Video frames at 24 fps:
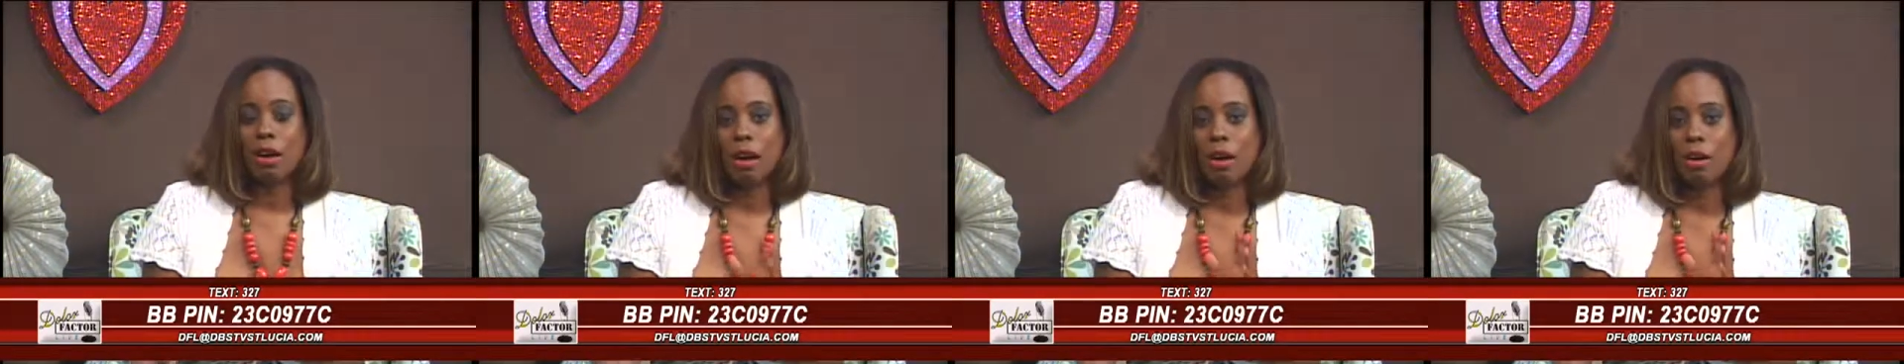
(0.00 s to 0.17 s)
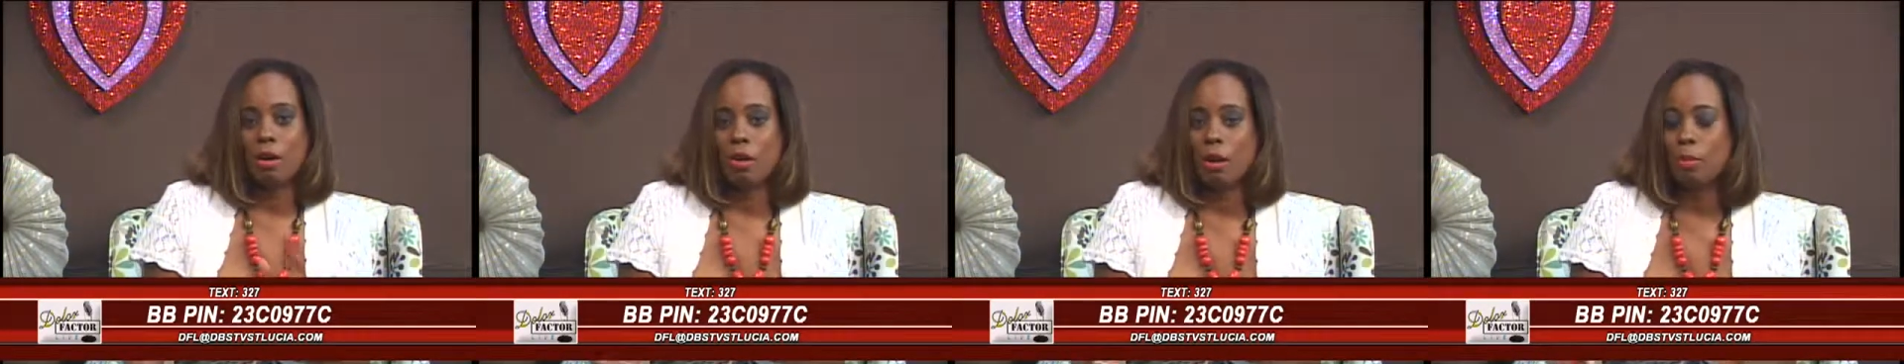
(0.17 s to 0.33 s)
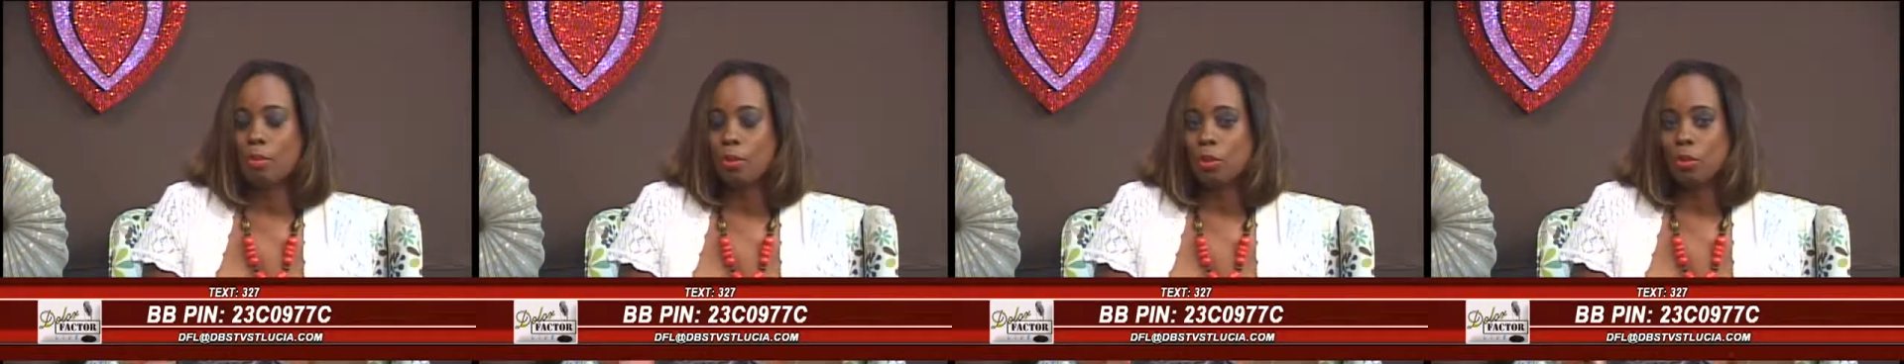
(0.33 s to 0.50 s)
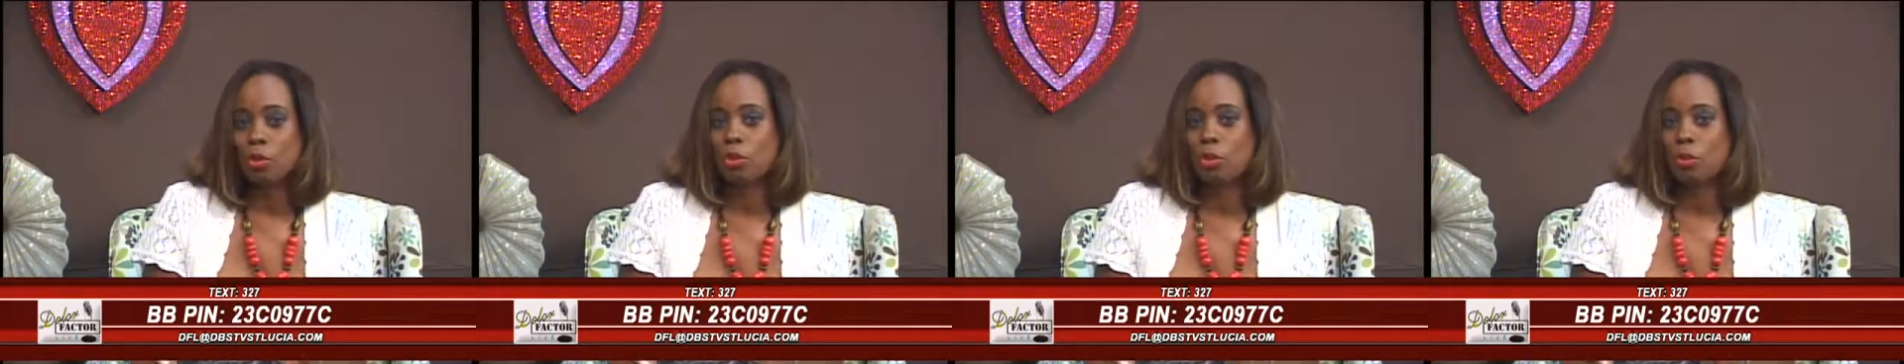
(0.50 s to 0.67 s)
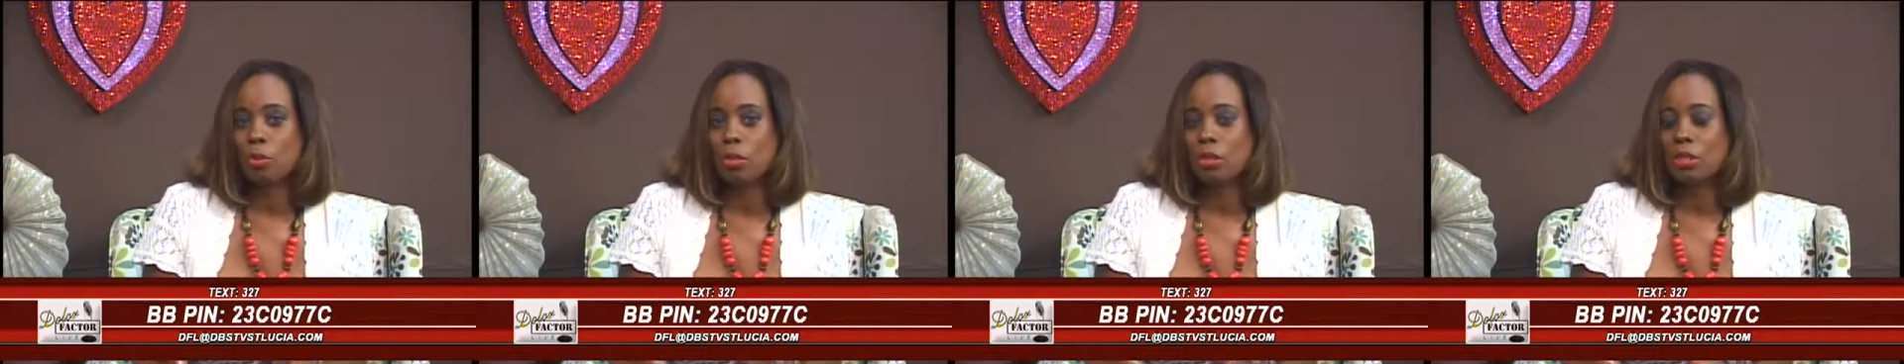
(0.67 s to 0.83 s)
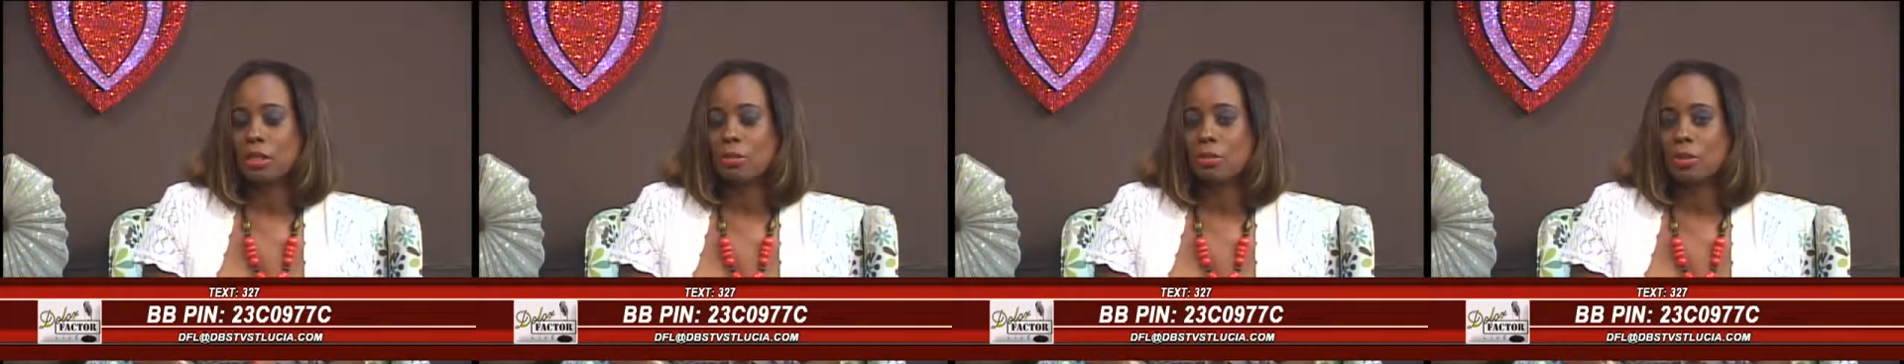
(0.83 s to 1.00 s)
oh, I'm not sure
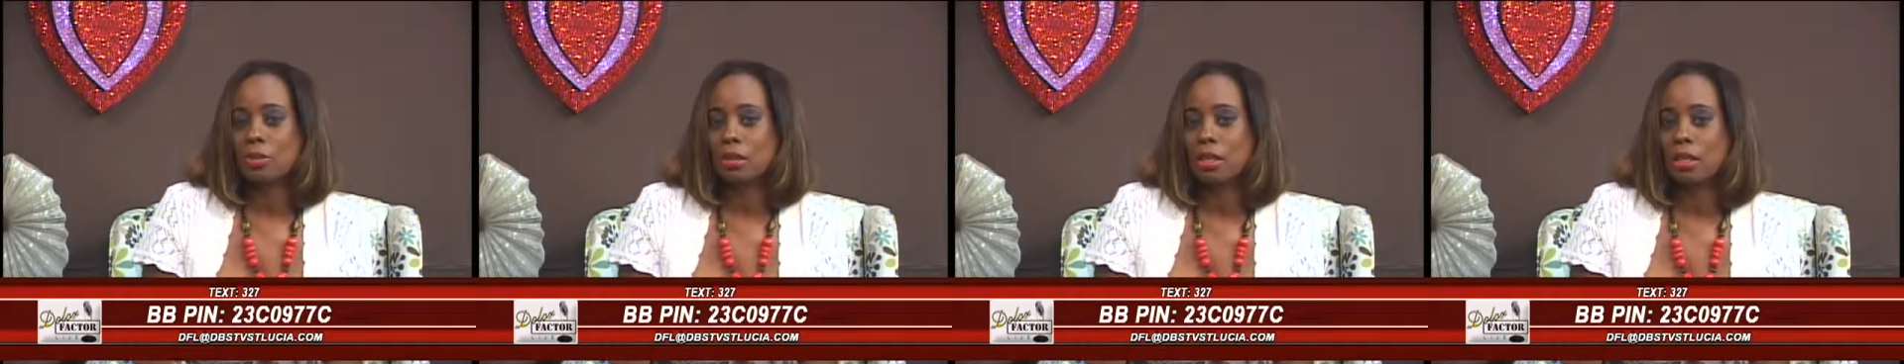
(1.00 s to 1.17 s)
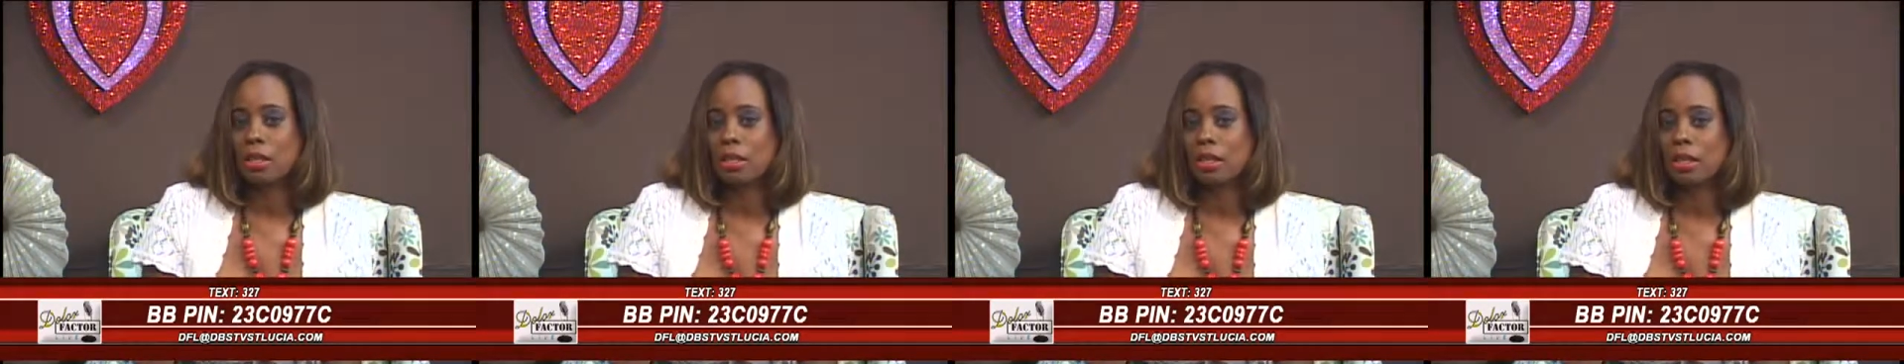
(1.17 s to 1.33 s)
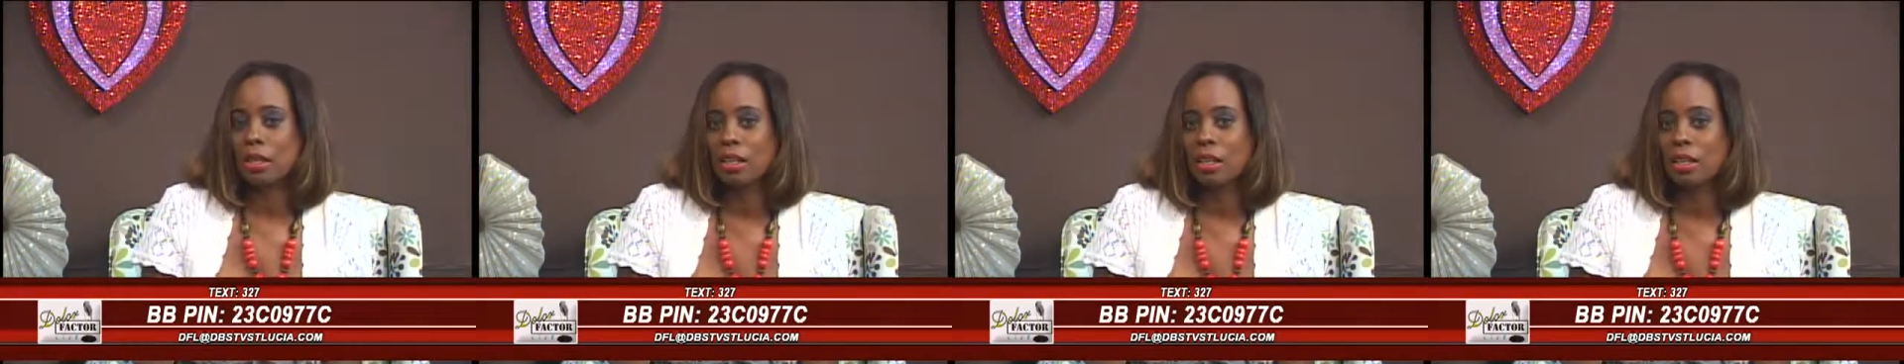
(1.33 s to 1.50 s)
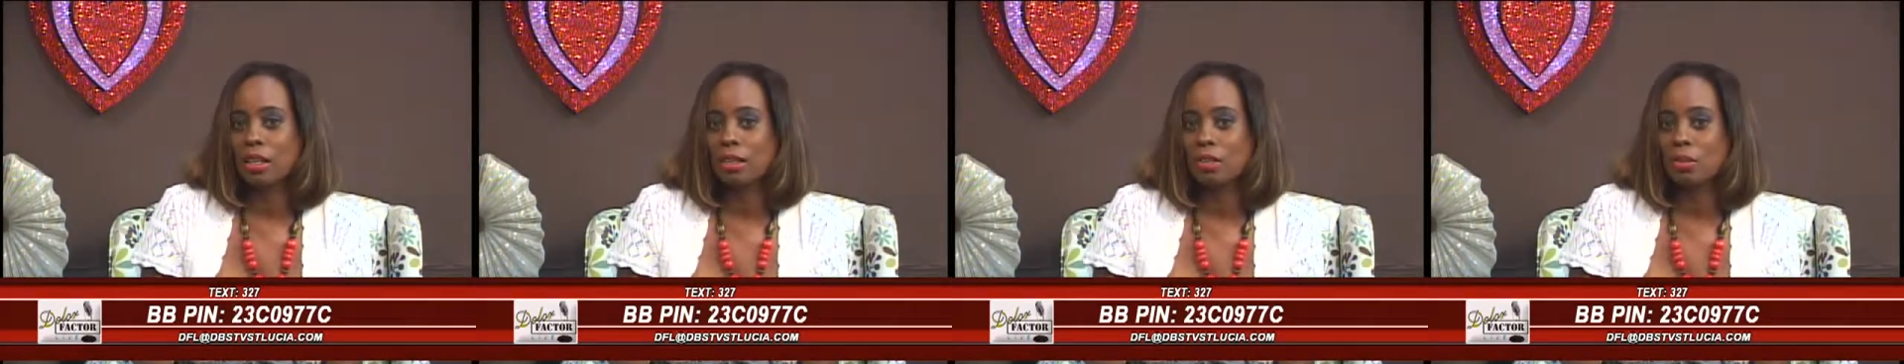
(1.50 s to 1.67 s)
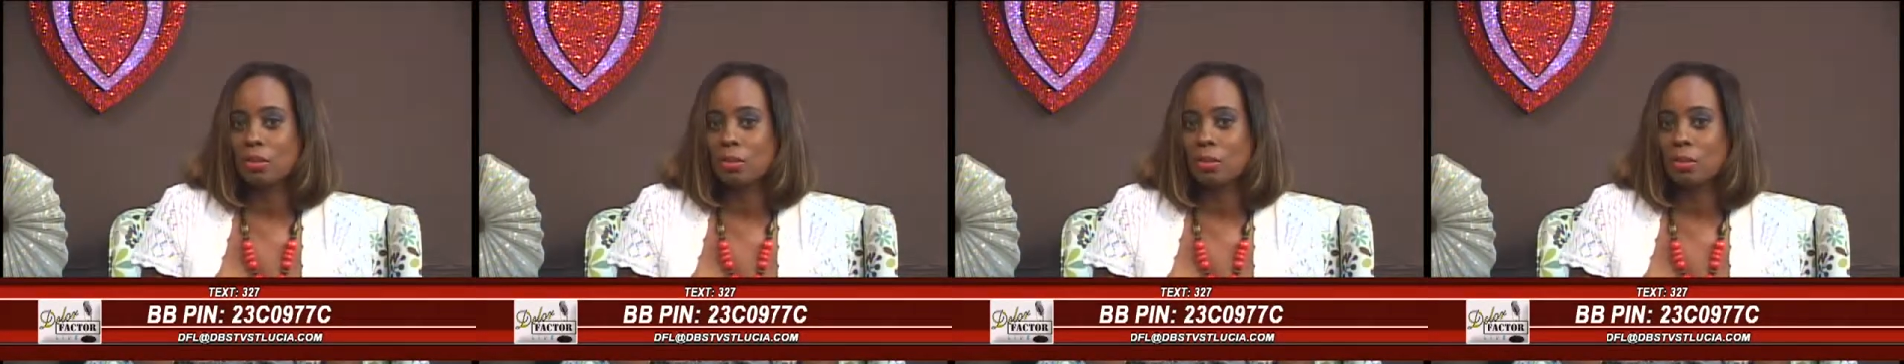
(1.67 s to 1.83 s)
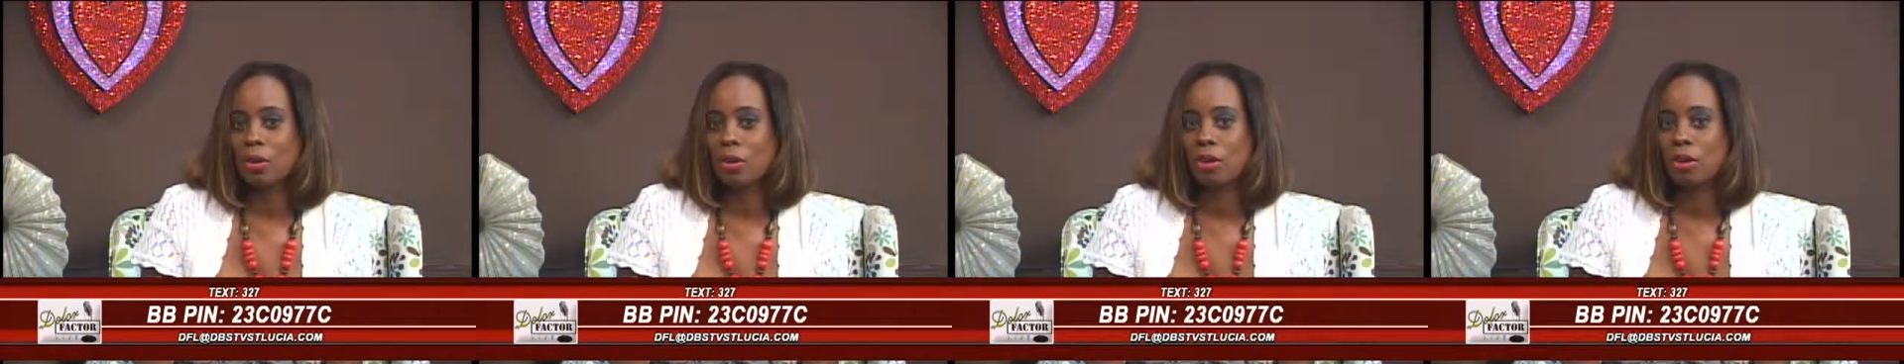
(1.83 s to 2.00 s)
what I'm doing uh,
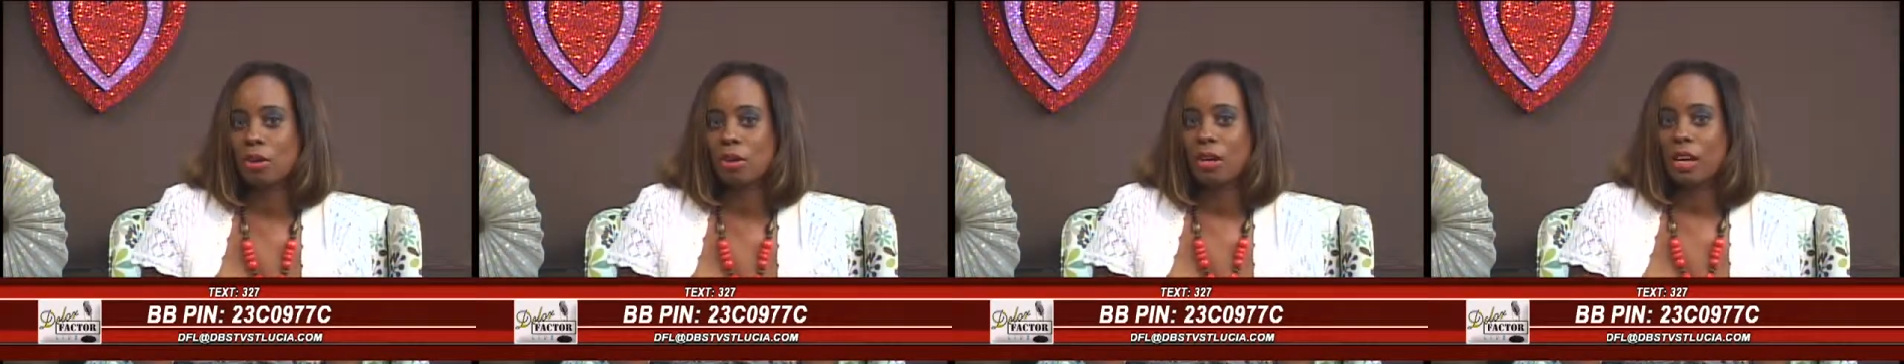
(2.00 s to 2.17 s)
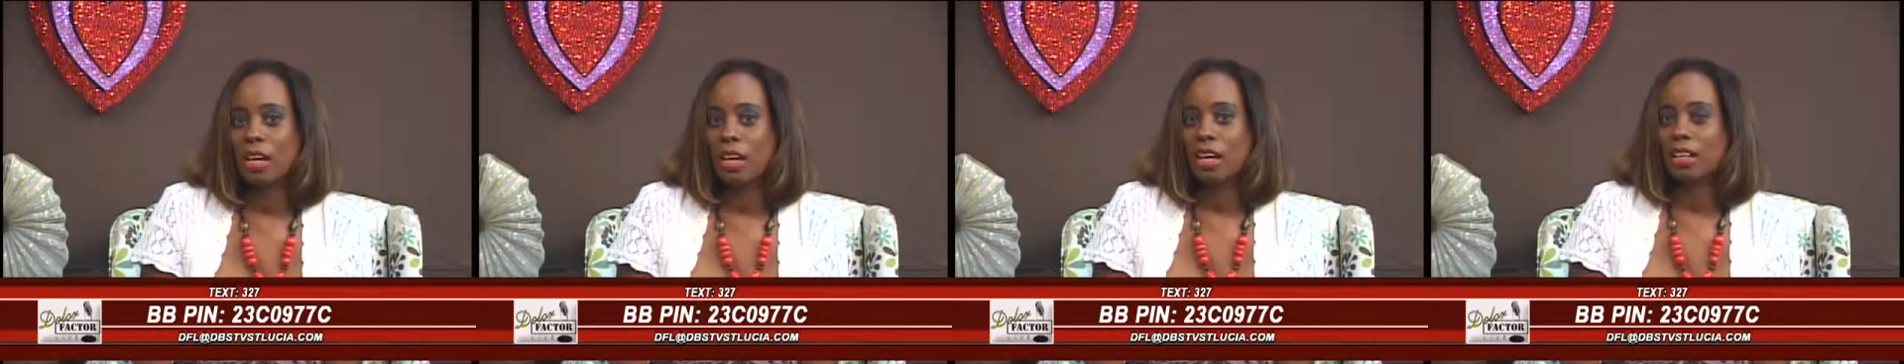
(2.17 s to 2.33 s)
tomorrow.